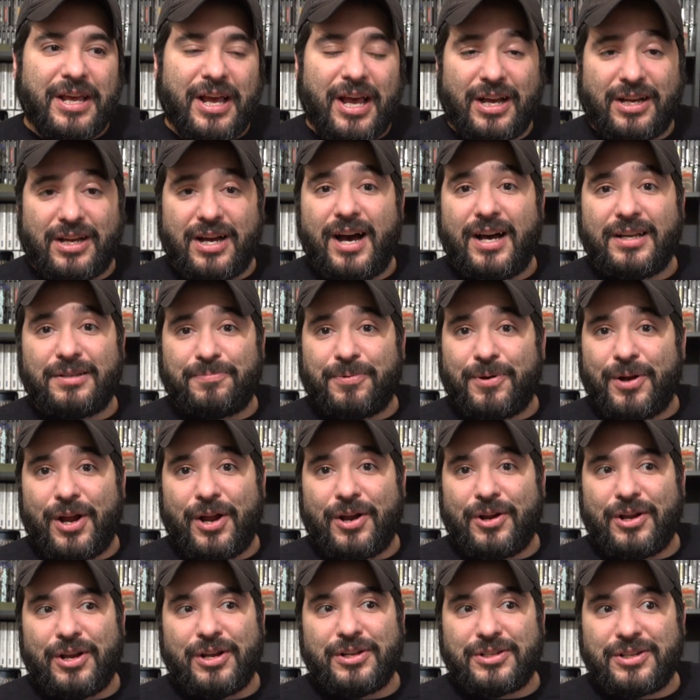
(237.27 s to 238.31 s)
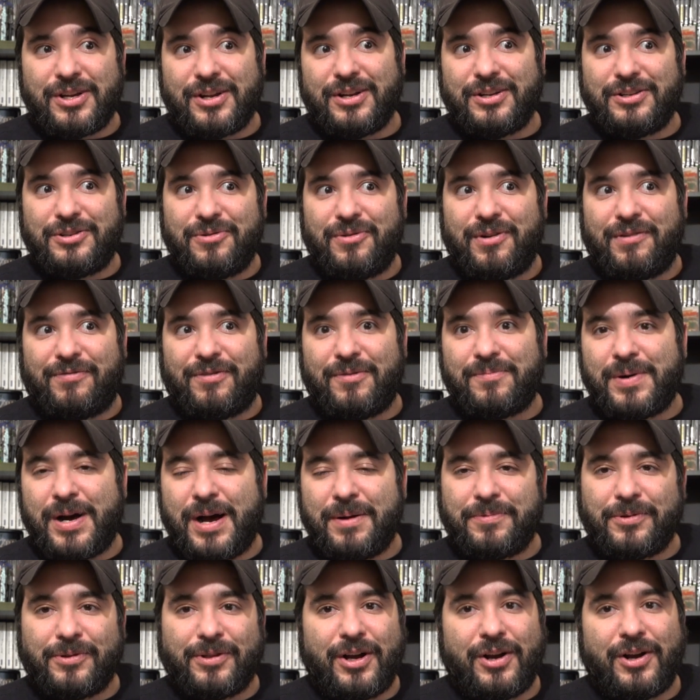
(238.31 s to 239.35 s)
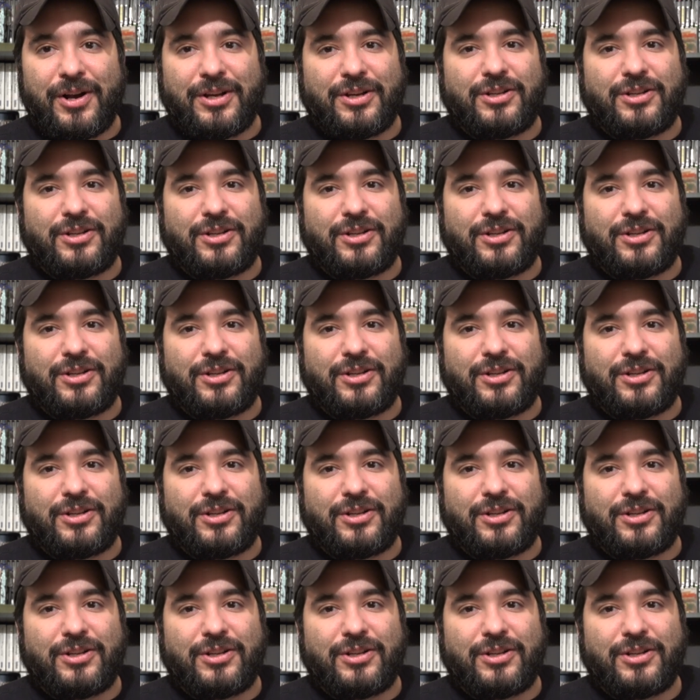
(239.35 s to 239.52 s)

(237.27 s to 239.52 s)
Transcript: a cosplayer is going to do it for popularity.